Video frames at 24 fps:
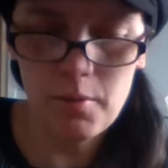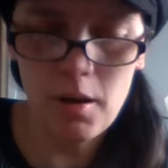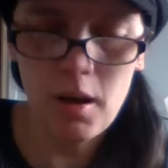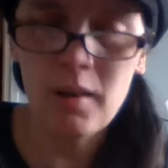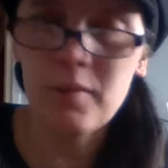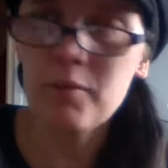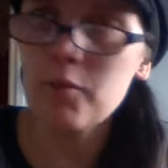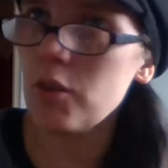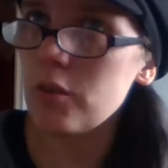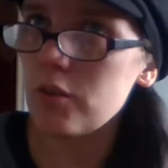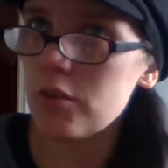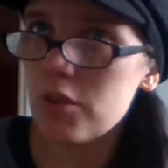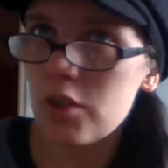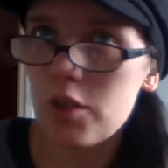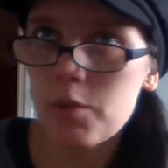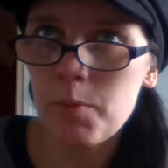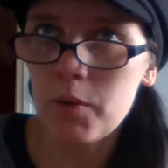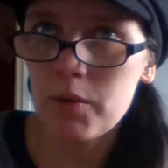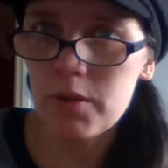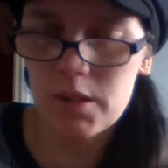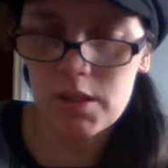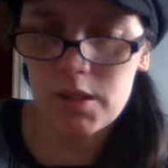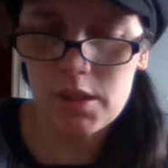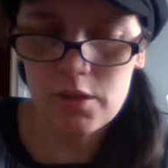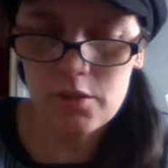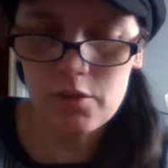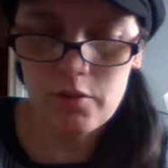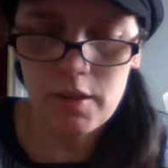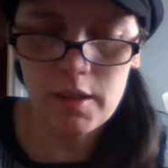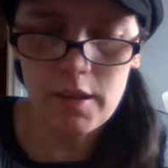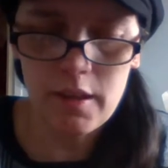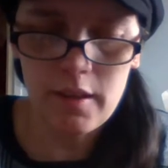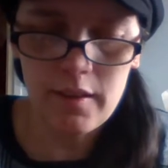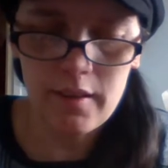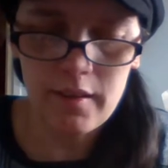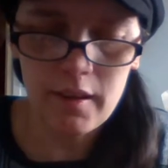I'm not sponsored or
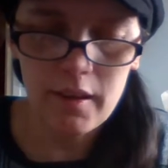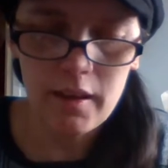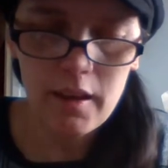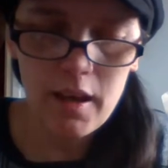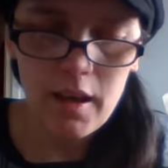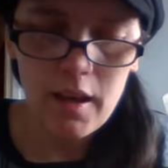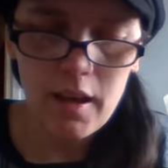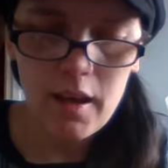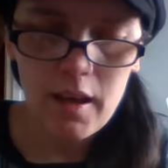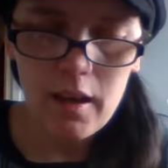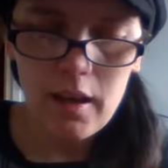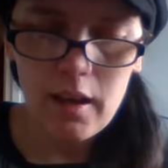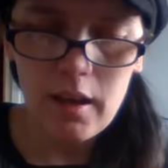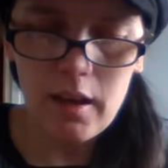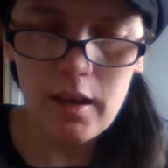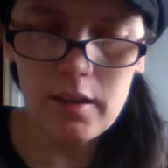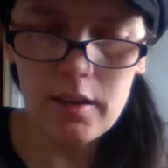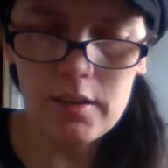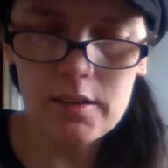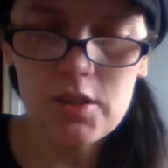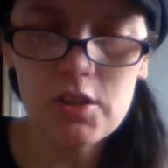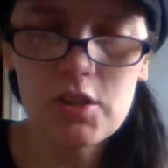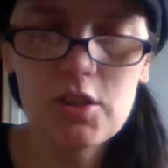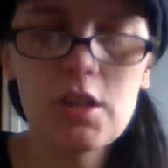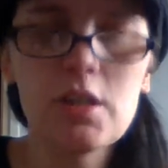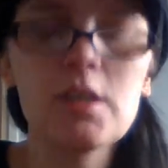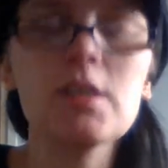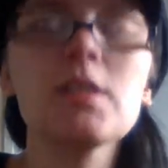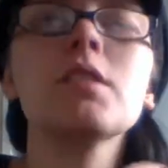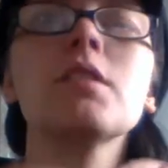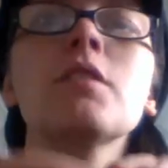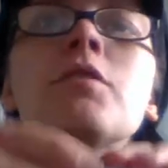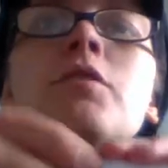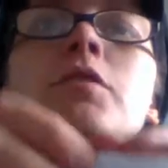anything. It's just a